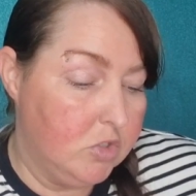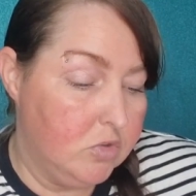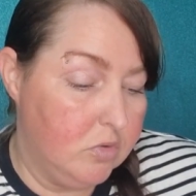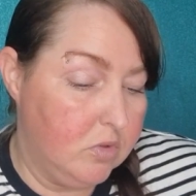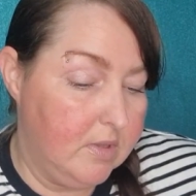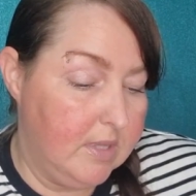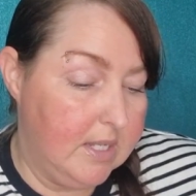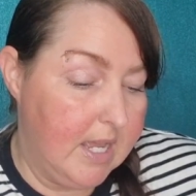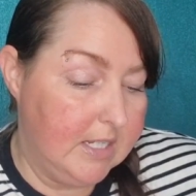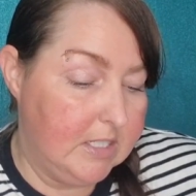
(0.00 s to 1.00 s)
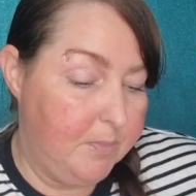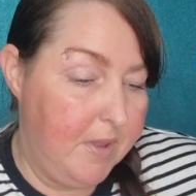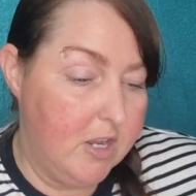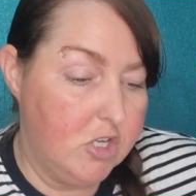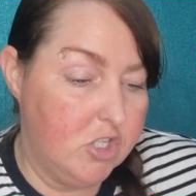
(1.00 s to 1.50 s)
So, the next
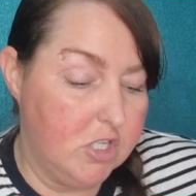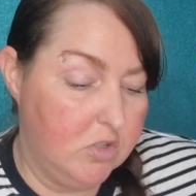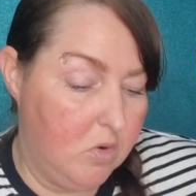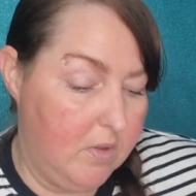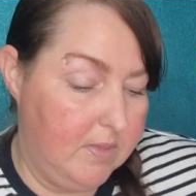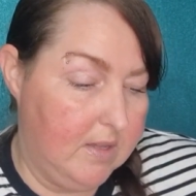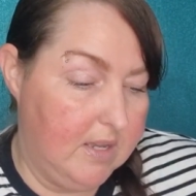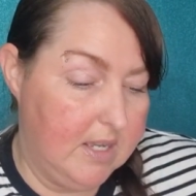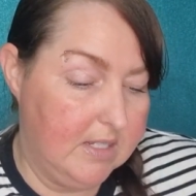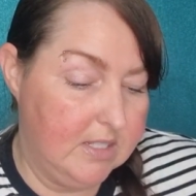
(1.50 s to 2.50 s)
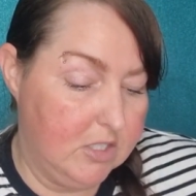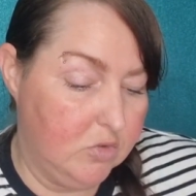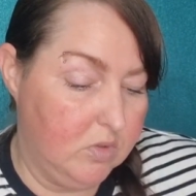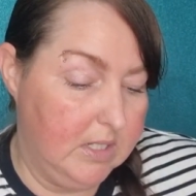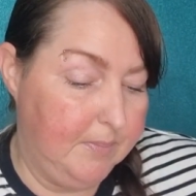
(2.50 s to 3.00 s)
person on the list is
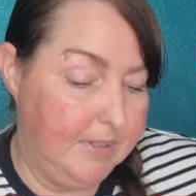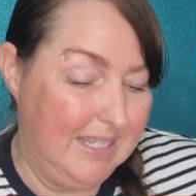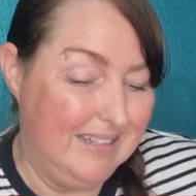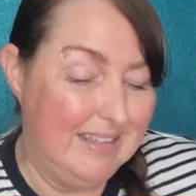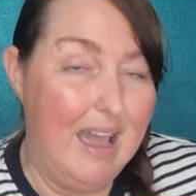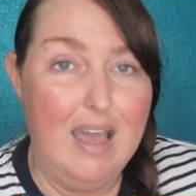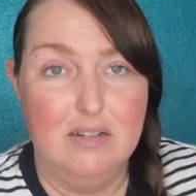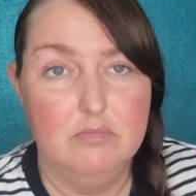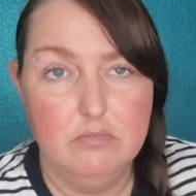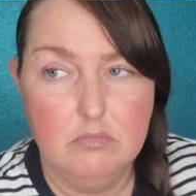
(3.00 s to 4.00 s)
going to be Dan.